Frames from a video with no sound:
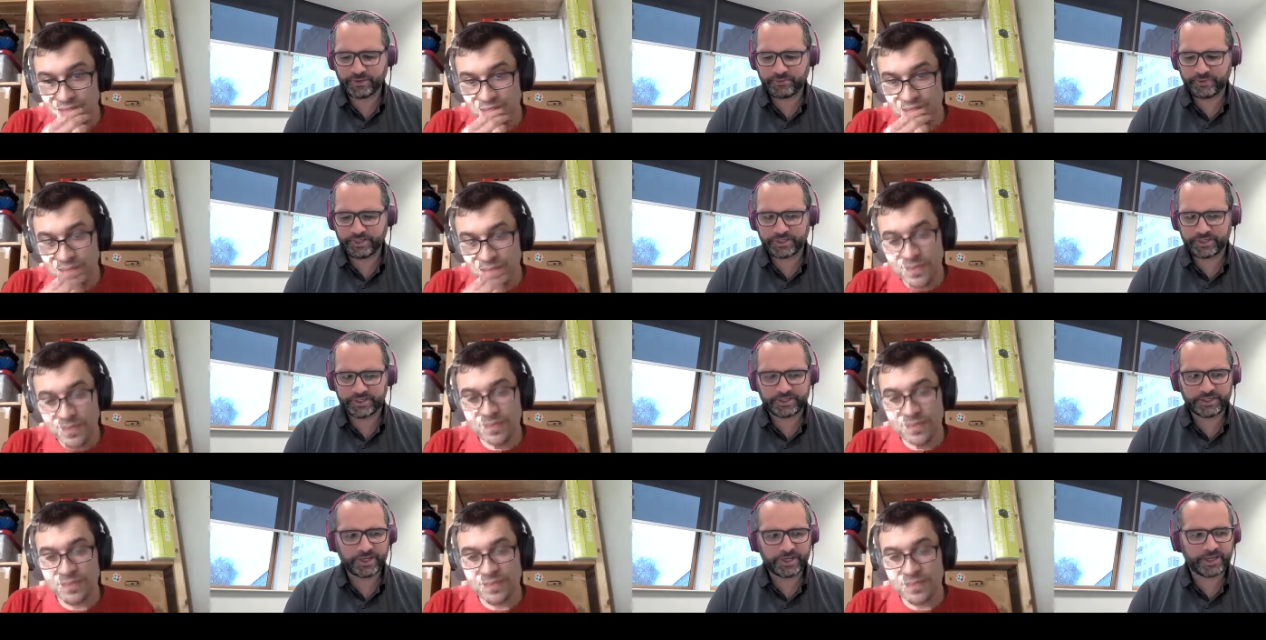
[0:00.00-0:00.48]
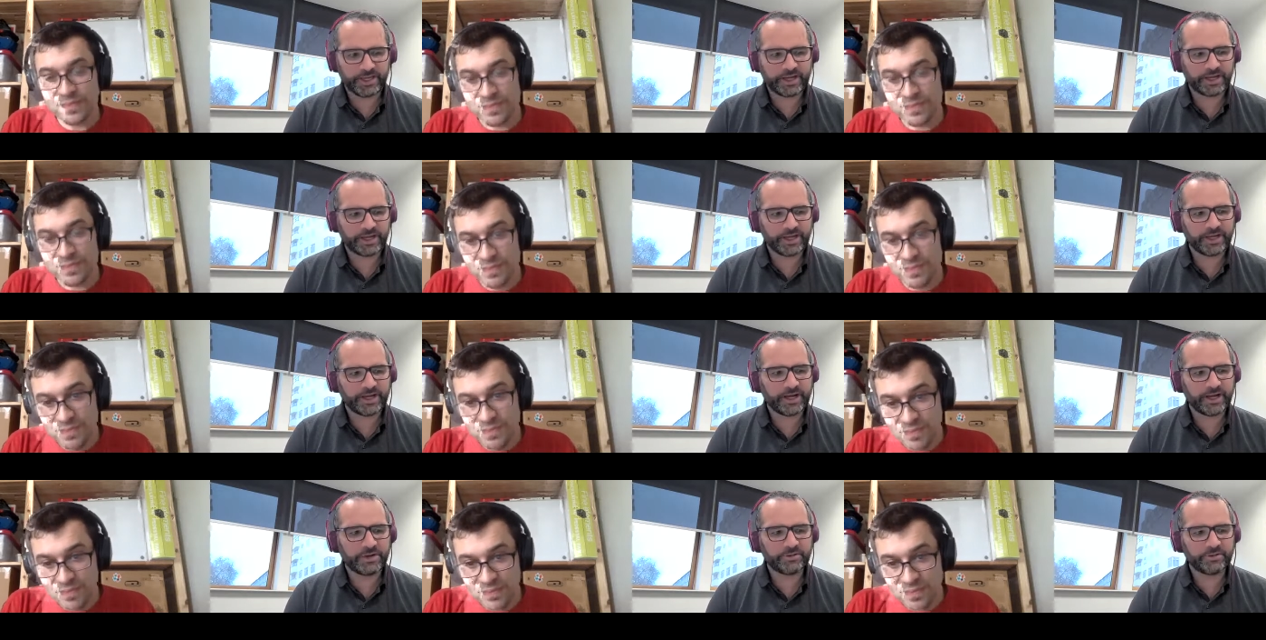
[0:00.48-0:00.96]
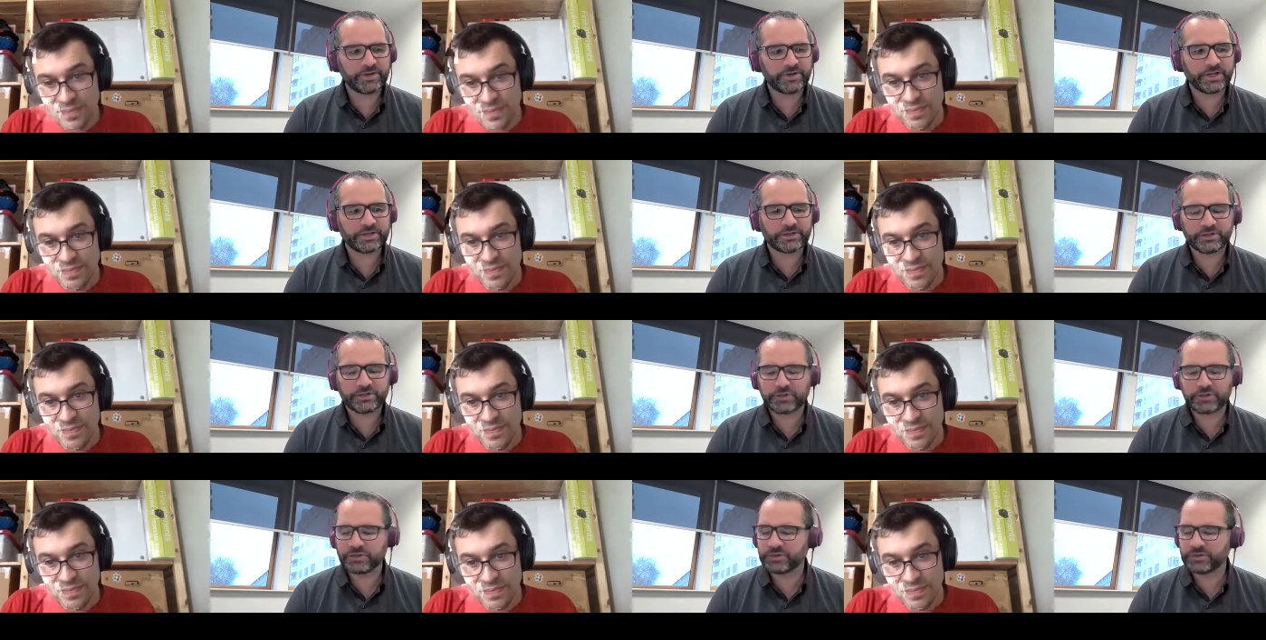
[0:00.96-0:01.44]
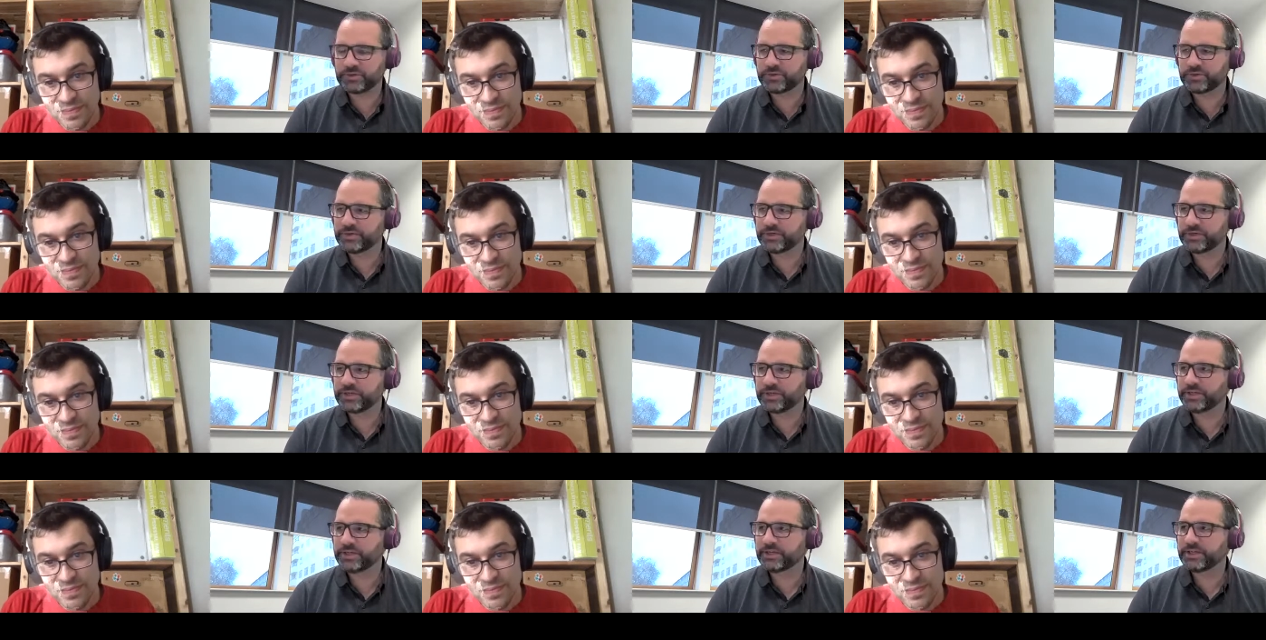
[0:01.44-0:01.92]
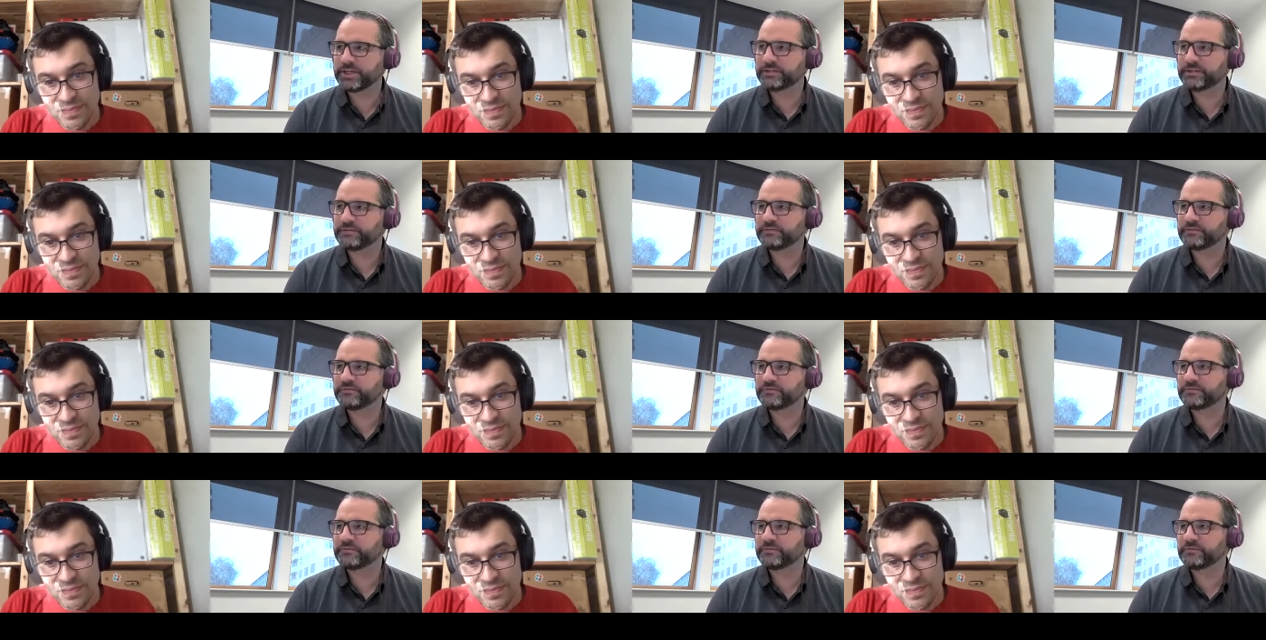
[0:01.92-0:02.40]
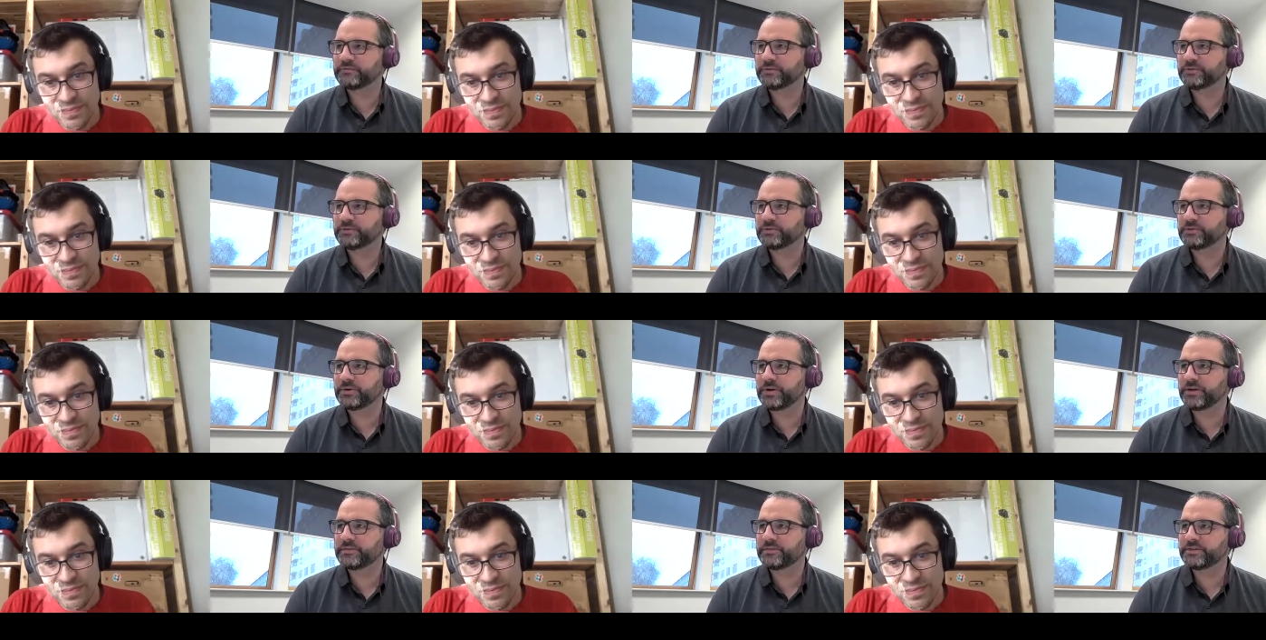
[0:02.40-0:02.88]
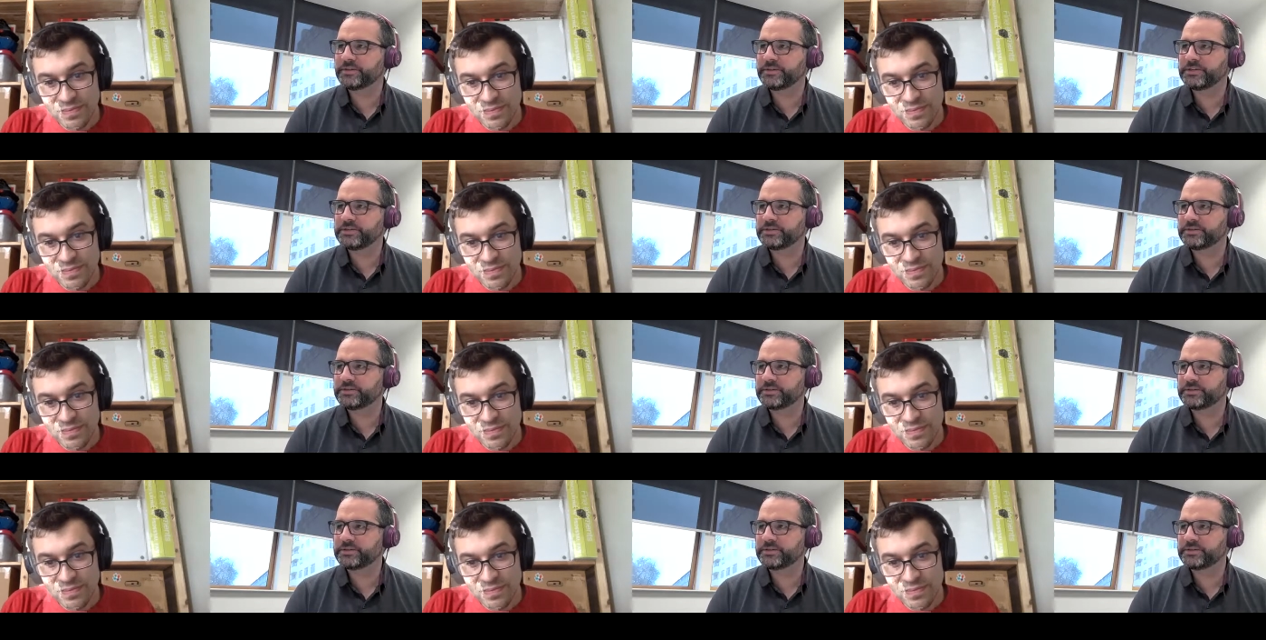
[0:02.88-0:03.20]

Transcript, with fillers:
Speaker 1: I mean, hmm. uh, I would like to know uh, if you have any